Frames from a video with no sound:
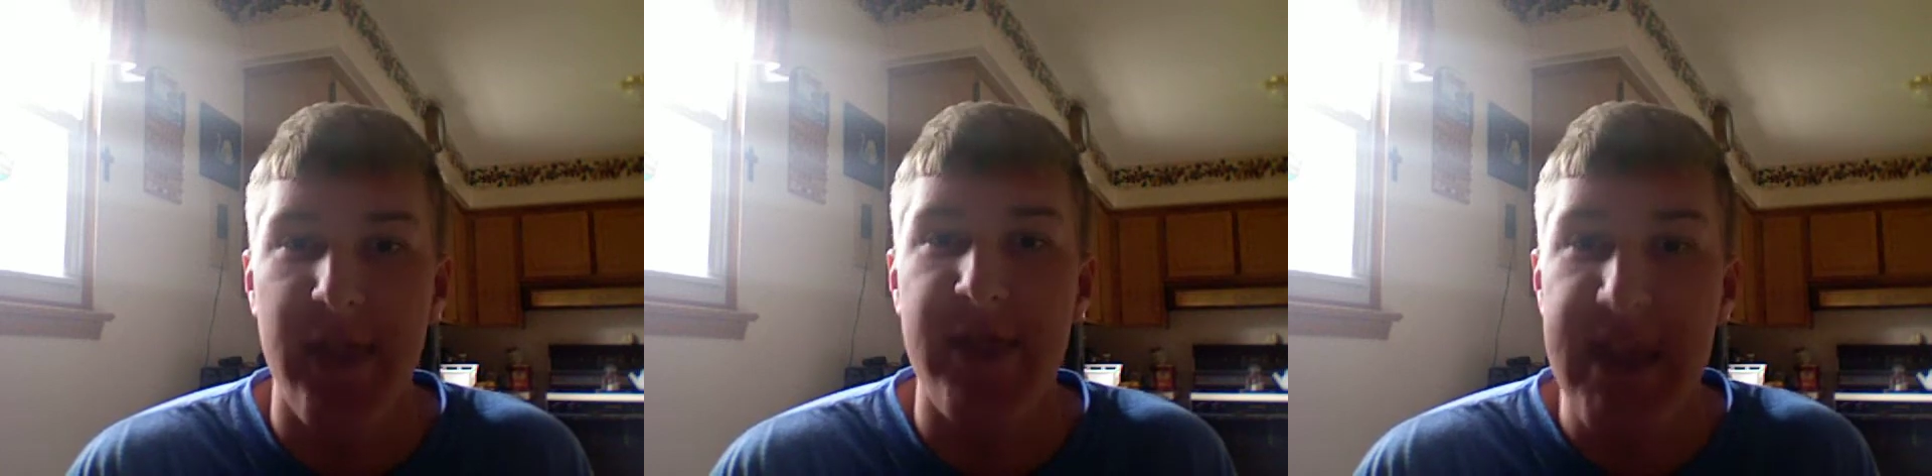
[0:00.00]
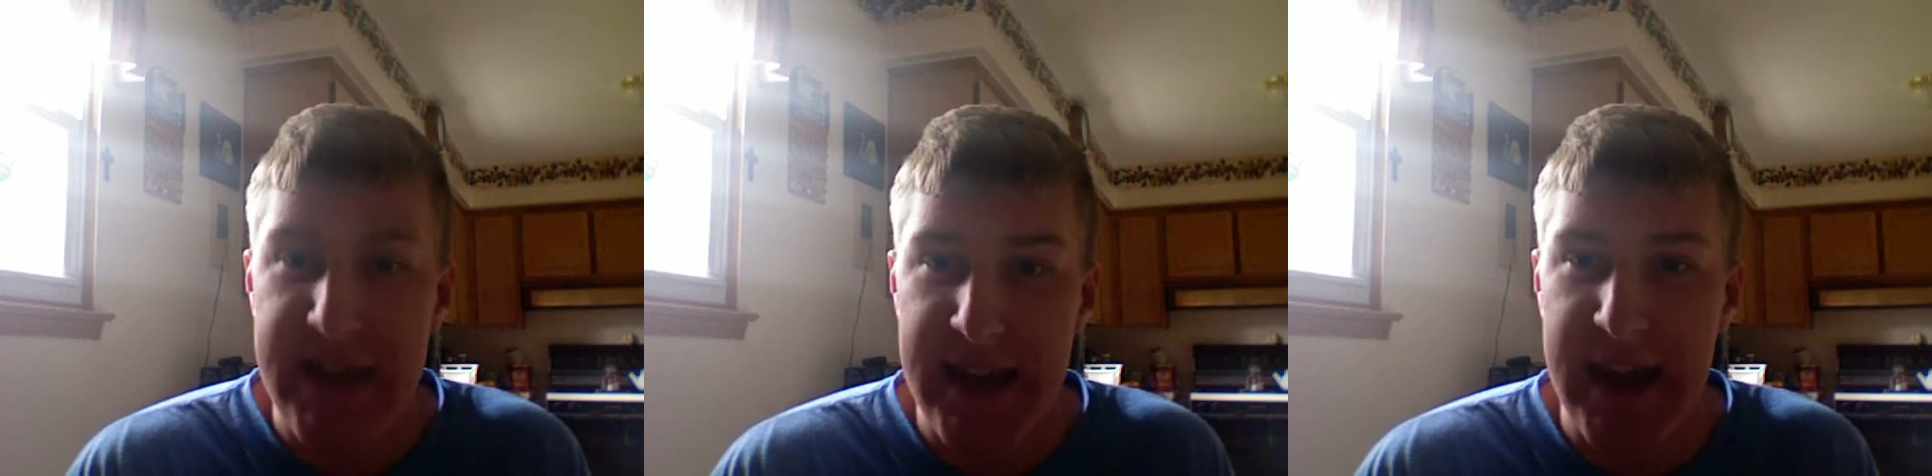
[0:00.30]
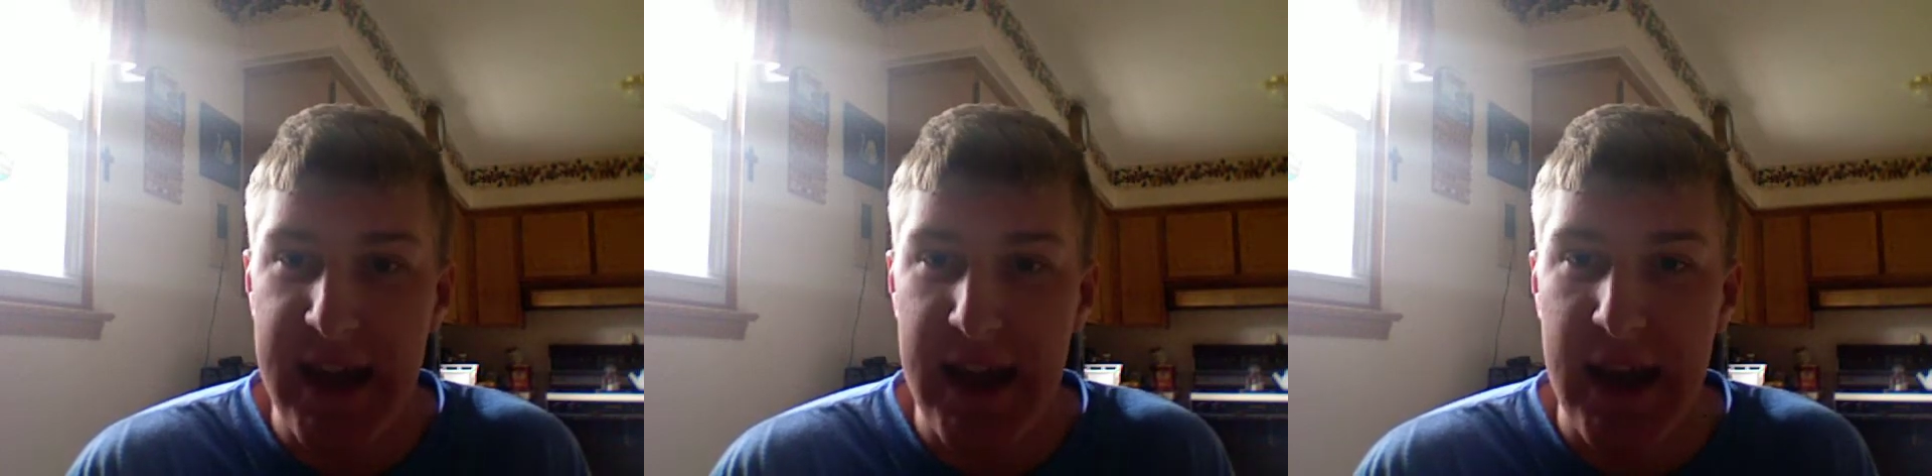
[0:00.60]
This
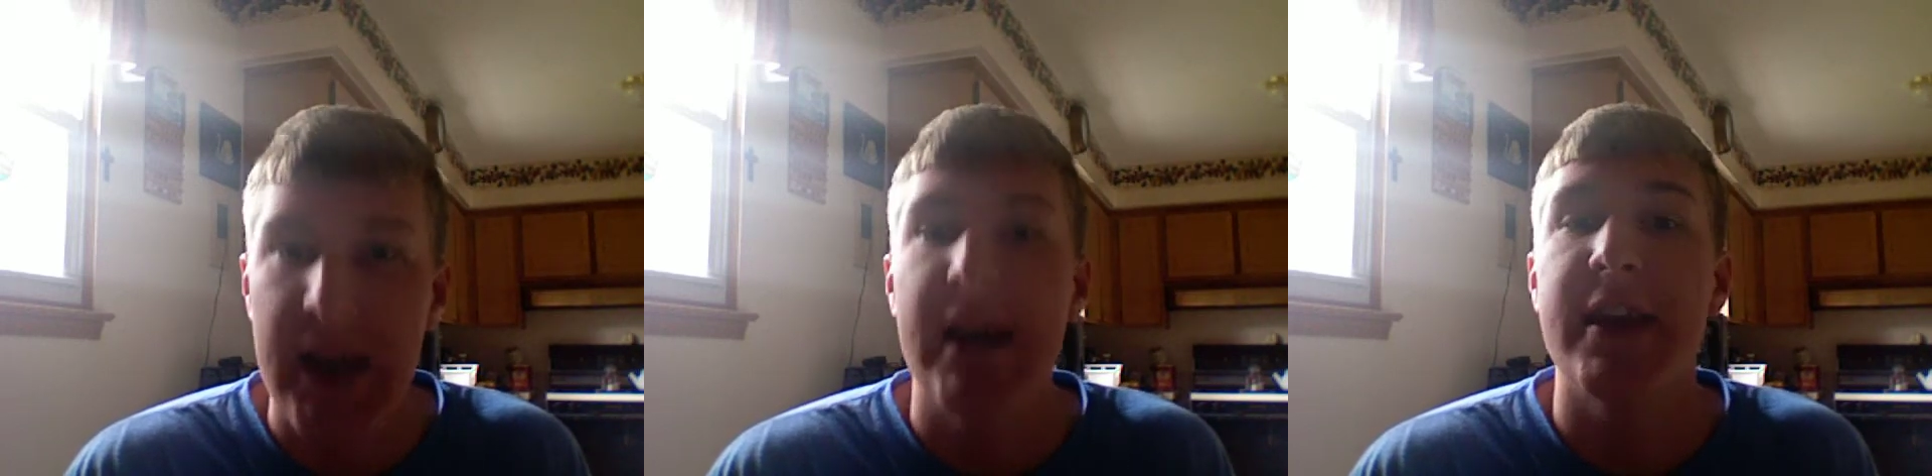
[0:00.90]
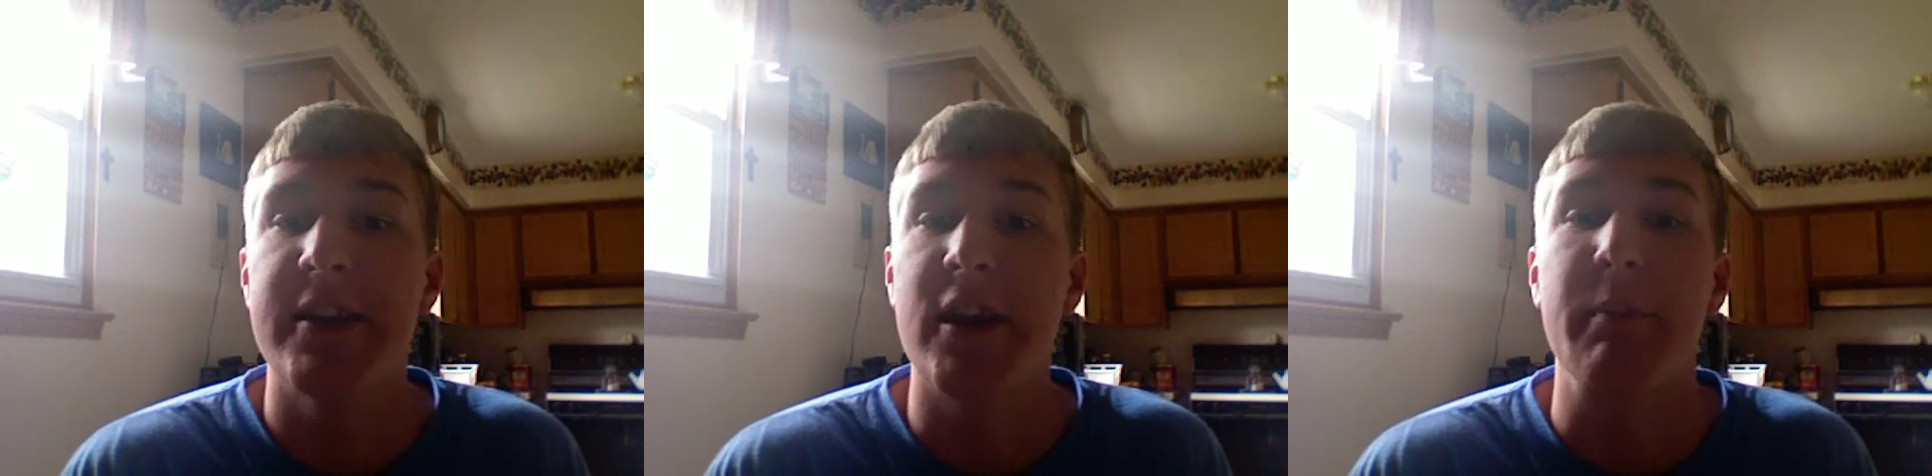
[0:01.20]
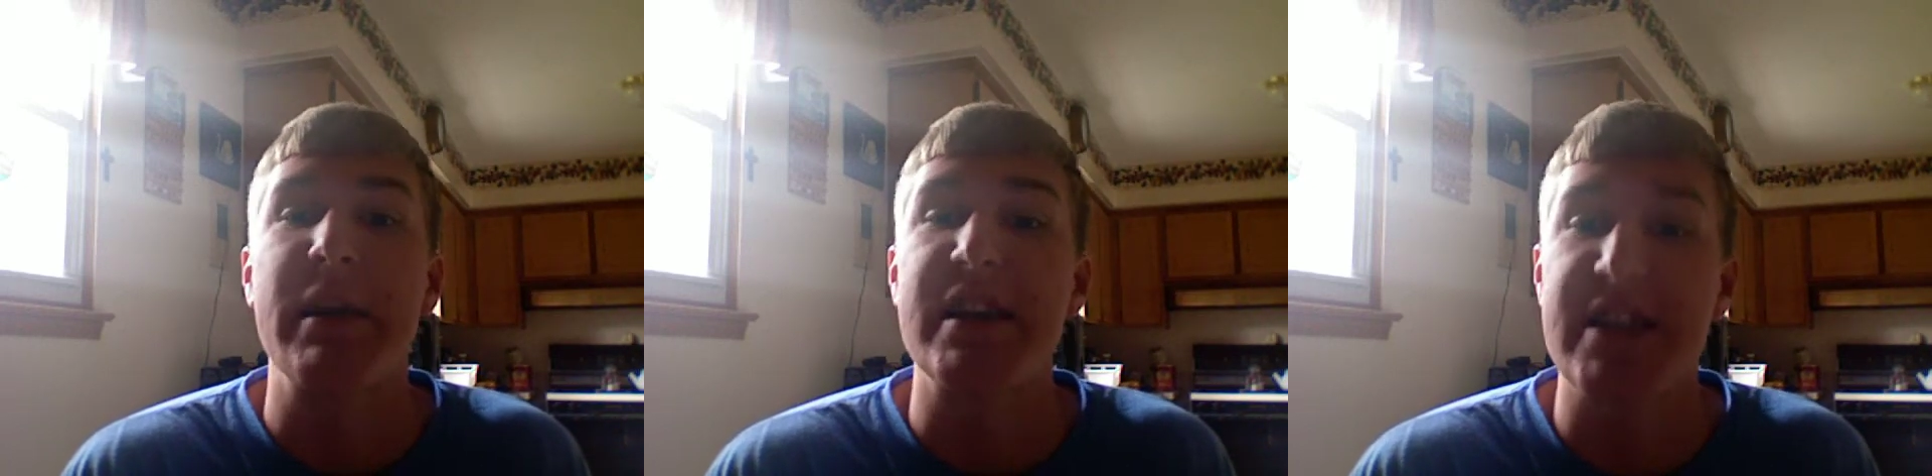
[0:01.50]
kid is going to
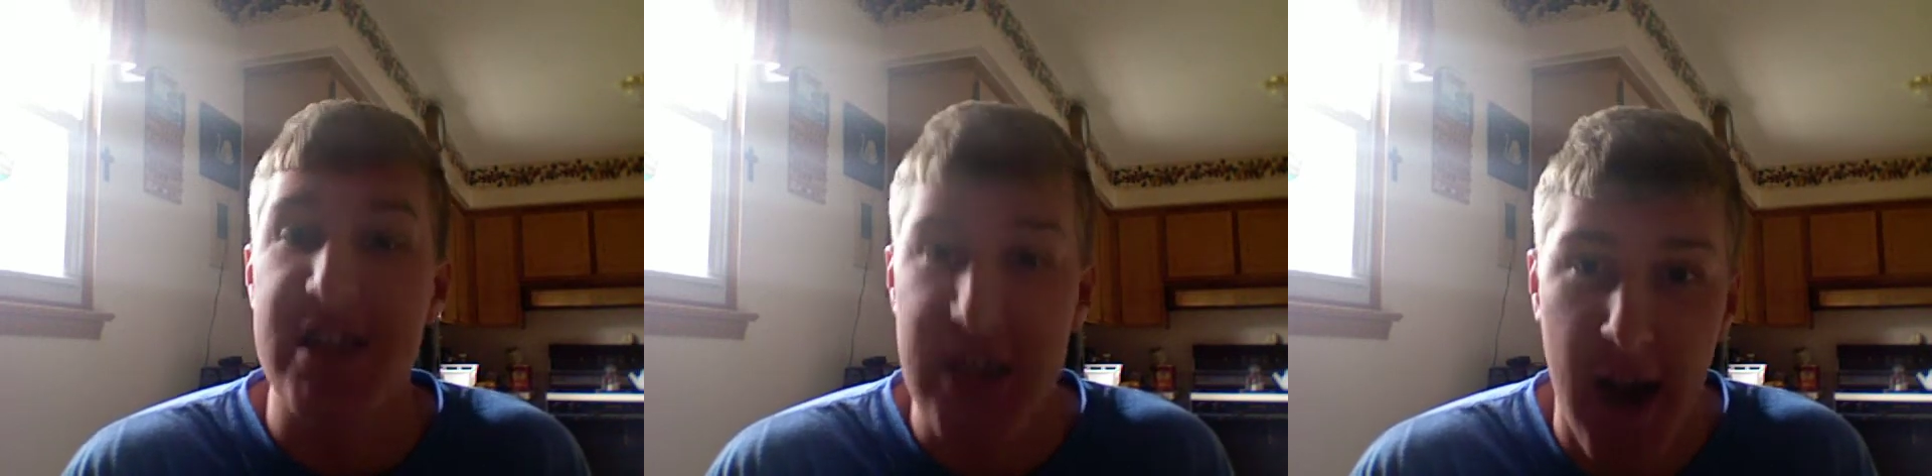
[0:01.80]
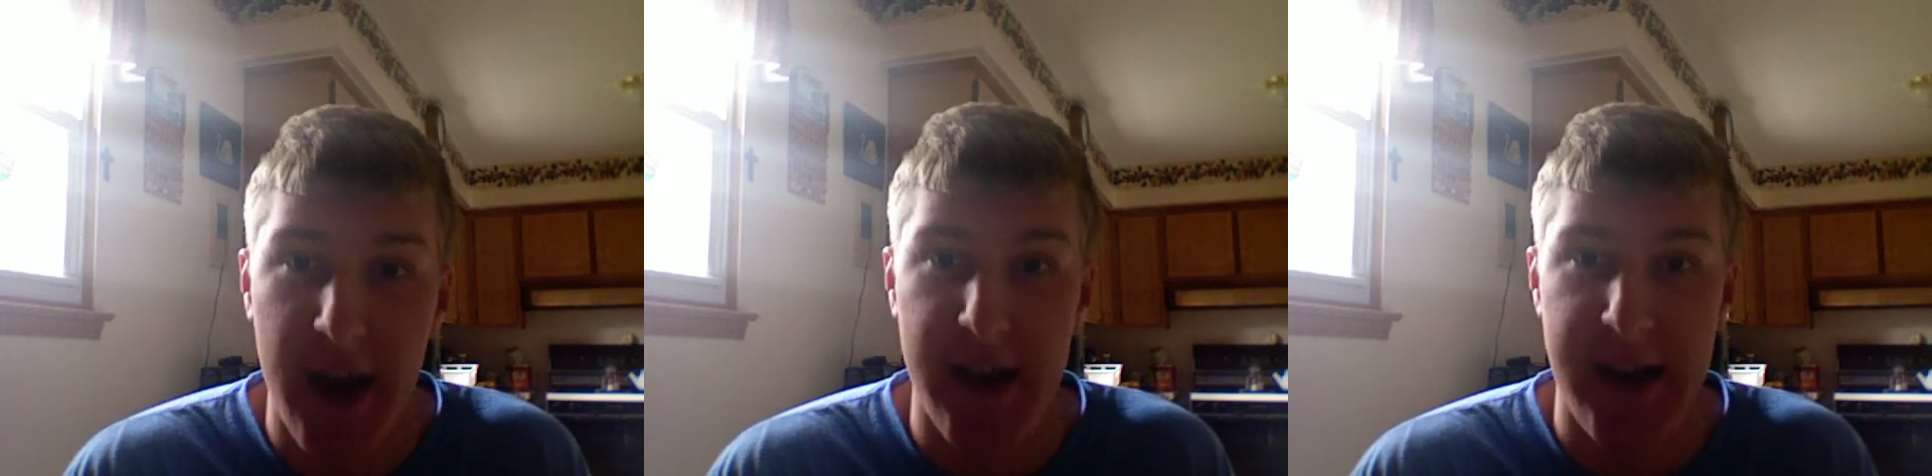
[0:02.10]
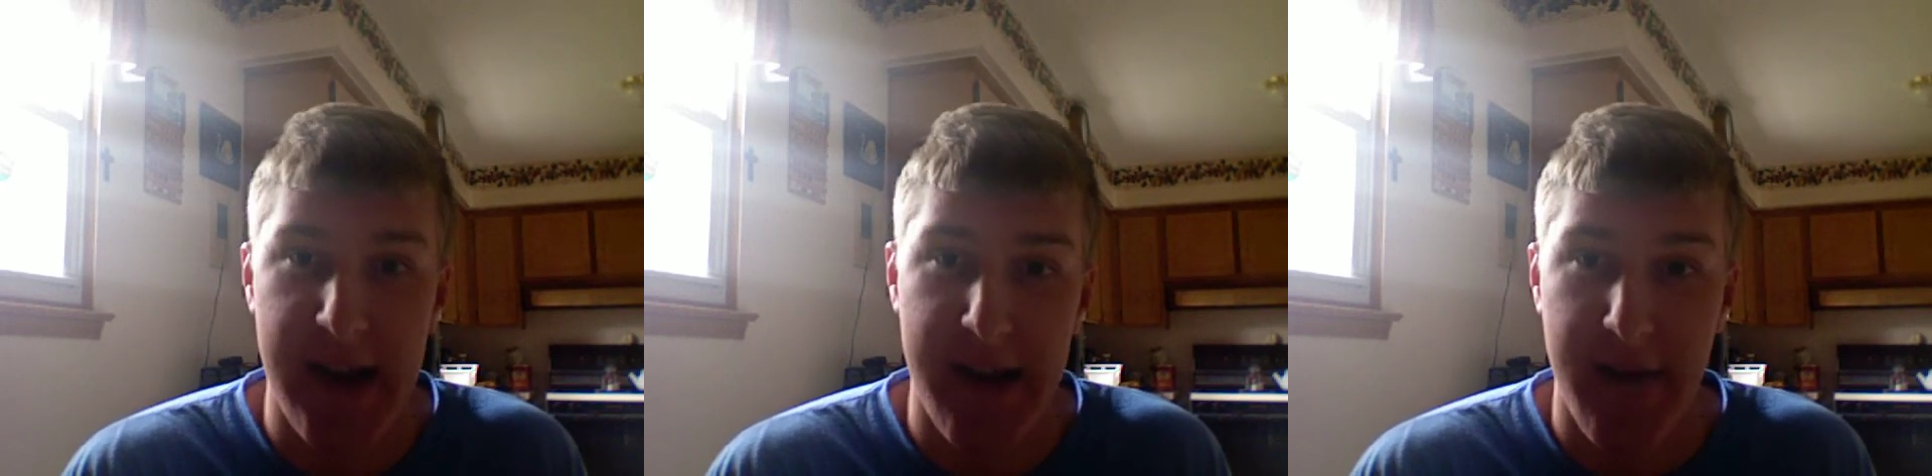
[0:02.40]
be a stud in the NFL,